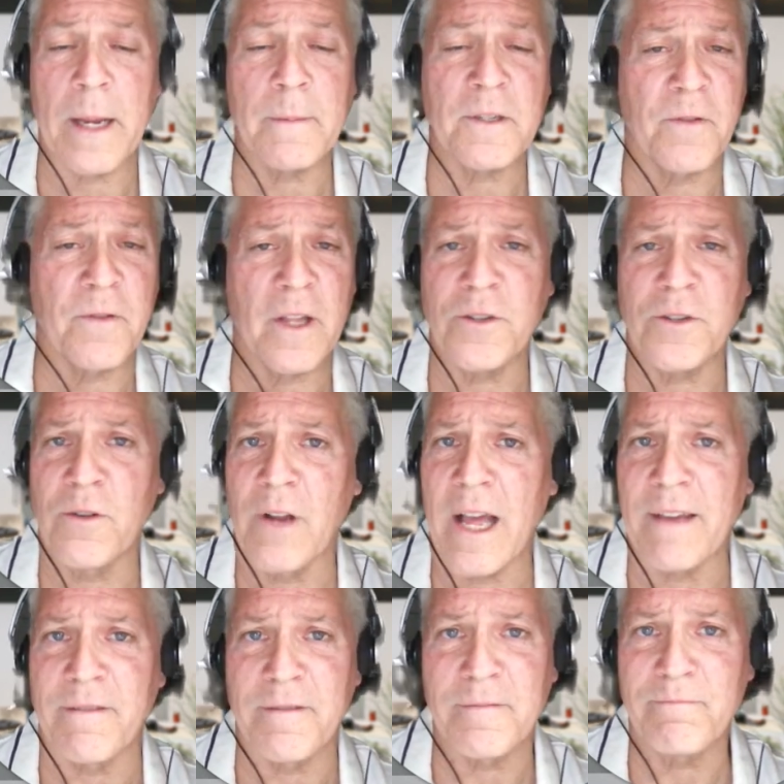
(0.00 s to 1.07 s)
No mortgage
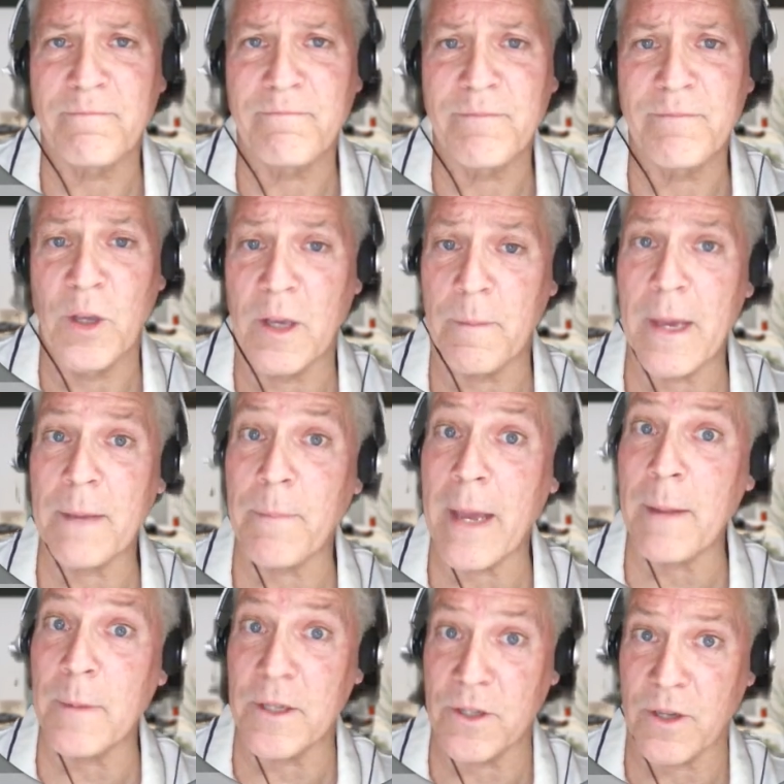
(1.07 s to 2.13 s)
payments for the rest of your life.
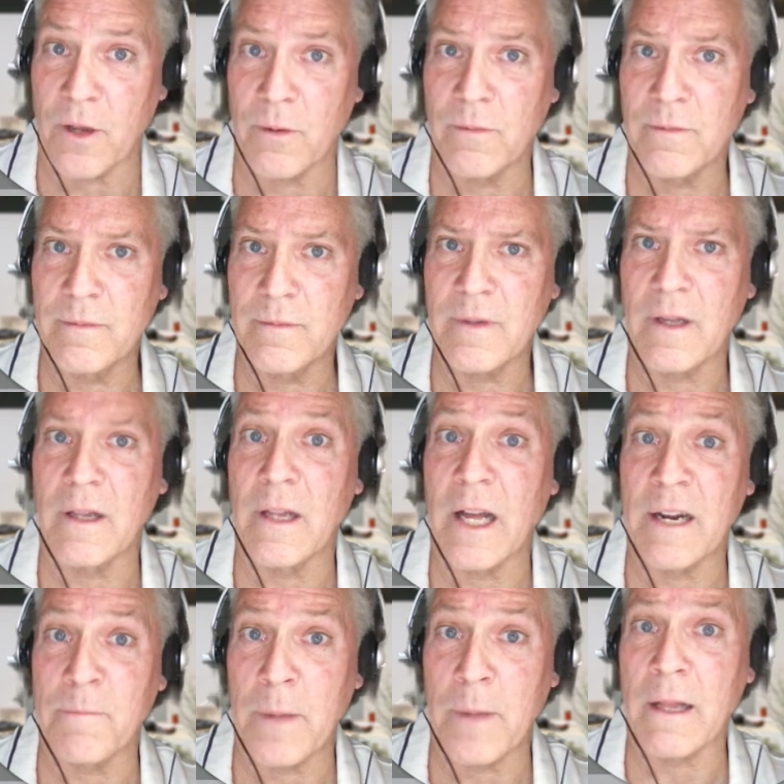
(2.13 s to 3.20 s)
You can make payments
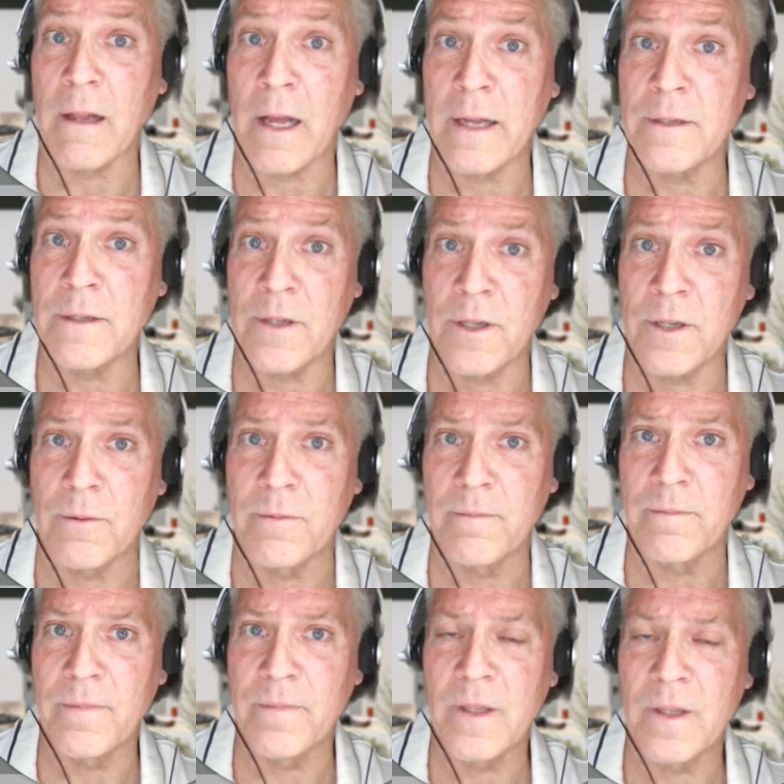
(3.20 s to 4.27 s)
though. A lot of my
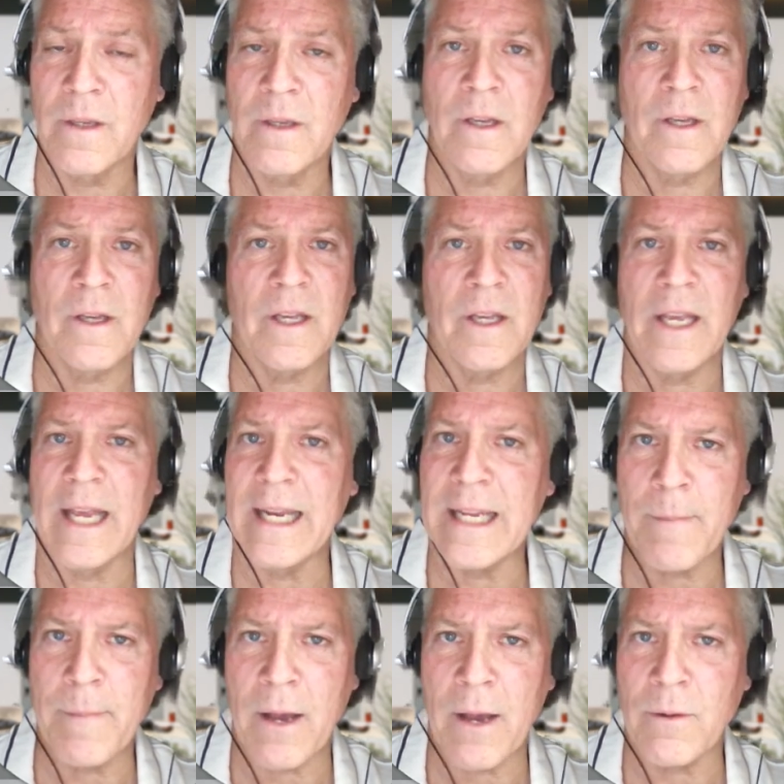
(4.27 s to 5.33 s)
clients do.
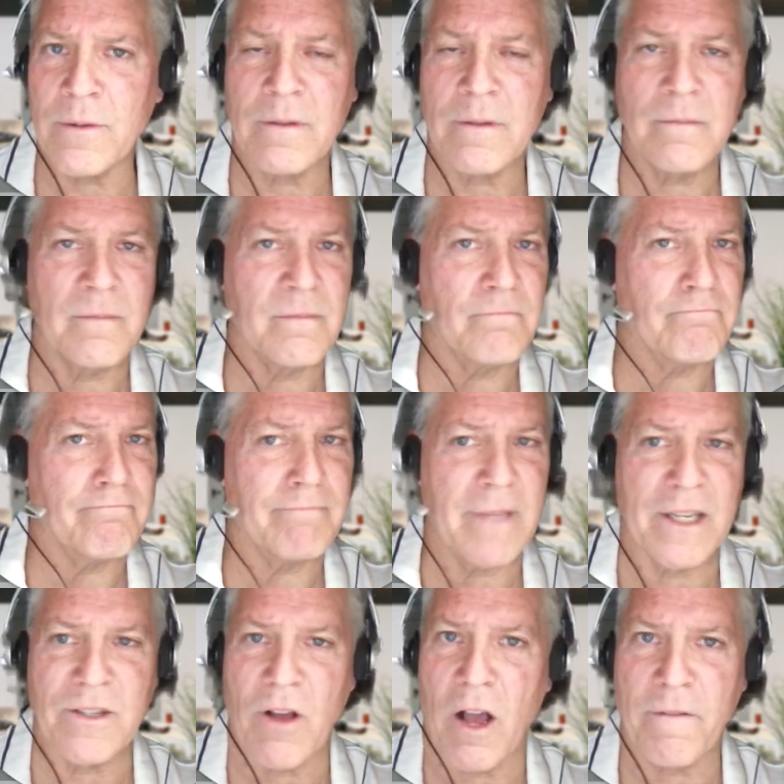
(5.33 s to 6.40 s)
Any
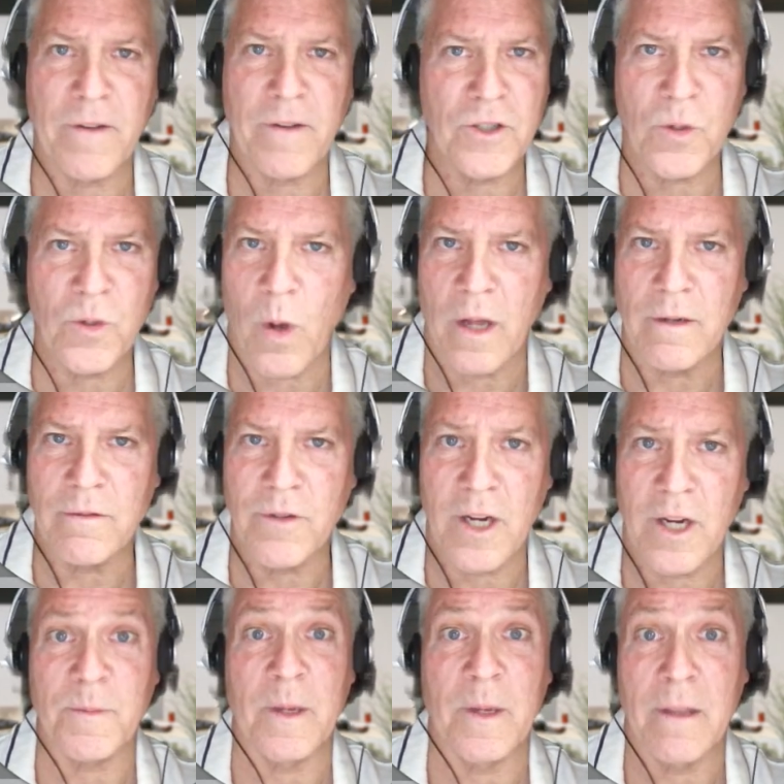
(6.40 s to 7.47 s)
amount, as often
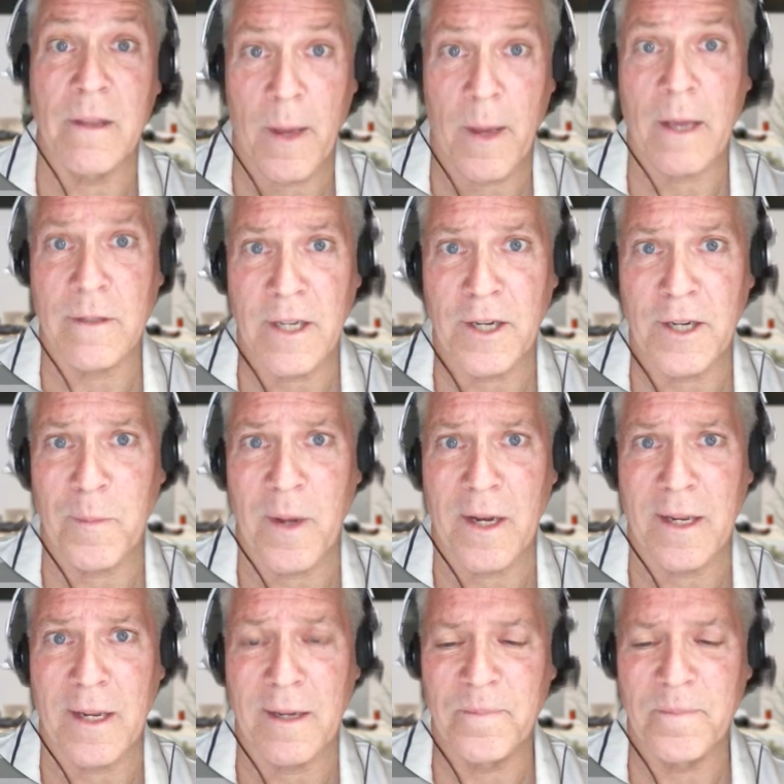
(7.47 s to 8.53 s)
as you want. Trust me, the
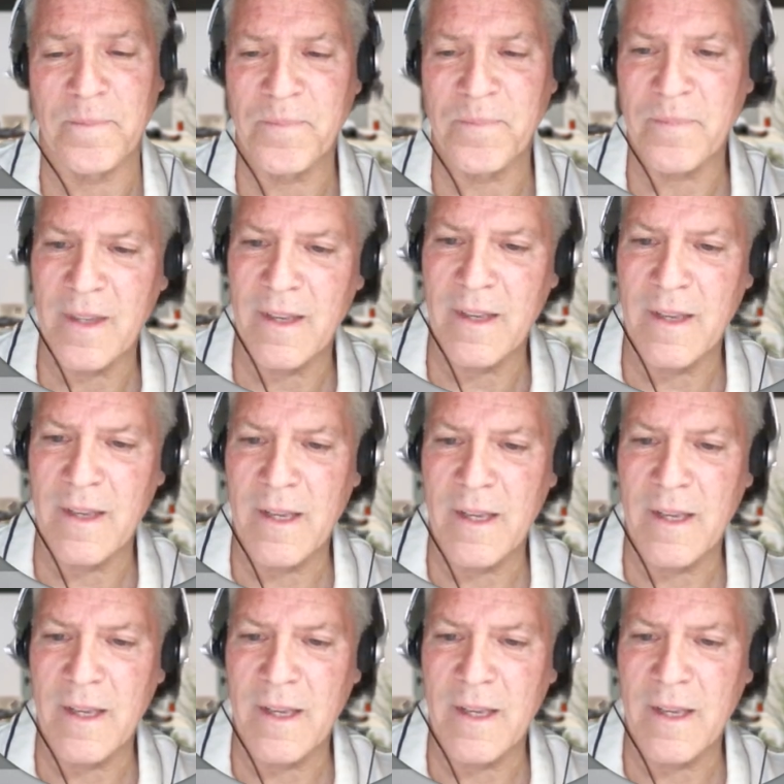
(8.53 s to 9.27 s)
bank will take your money.